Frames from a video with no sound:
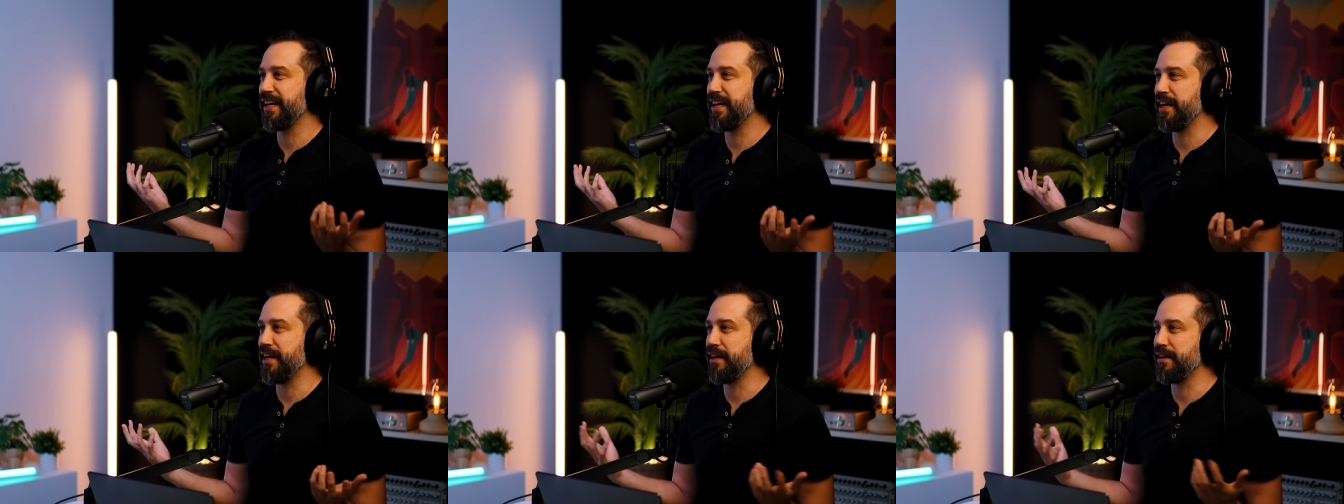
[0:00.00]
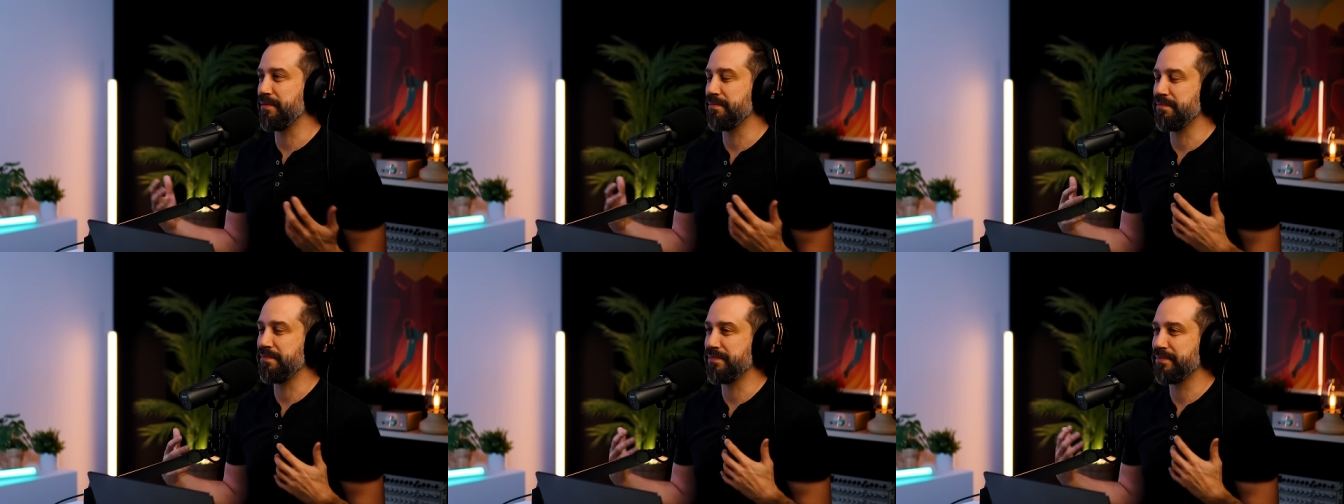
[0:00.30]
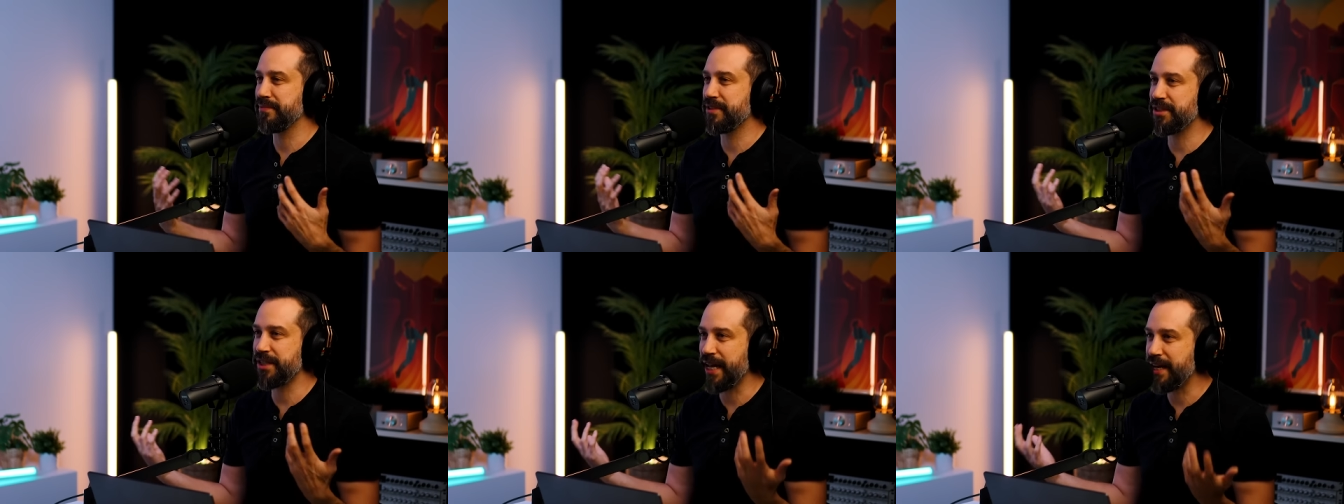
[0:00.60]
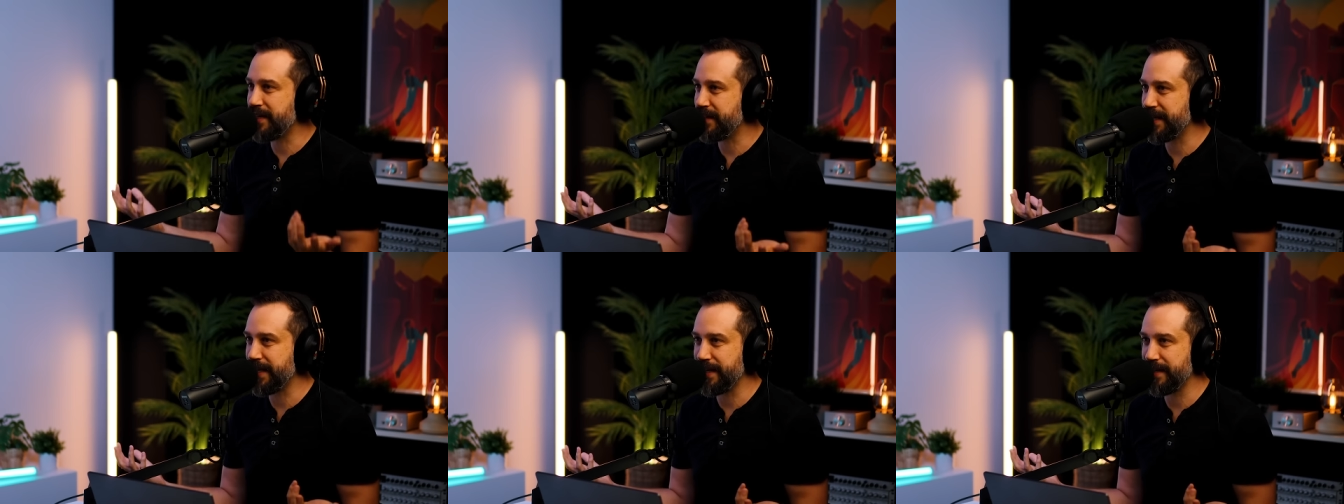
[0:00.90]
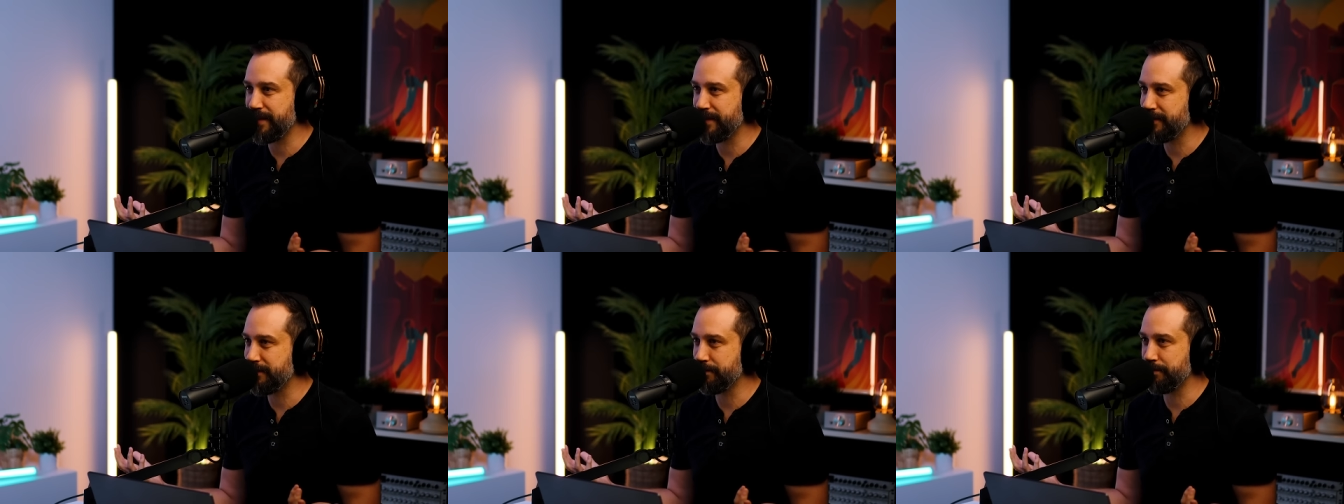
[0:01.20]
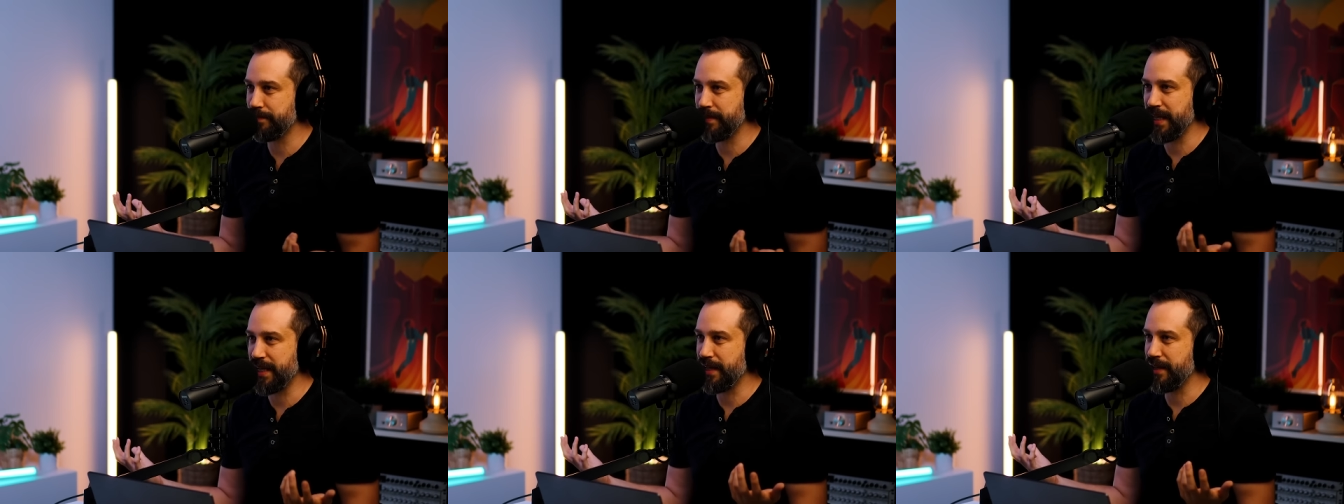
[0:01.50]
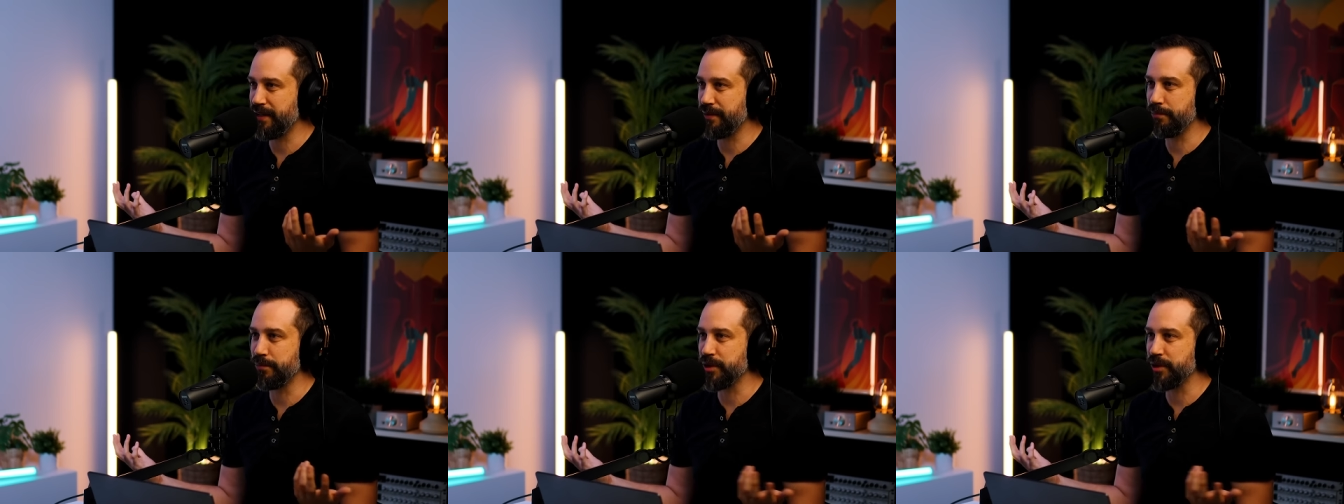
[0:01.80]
um, send in uh,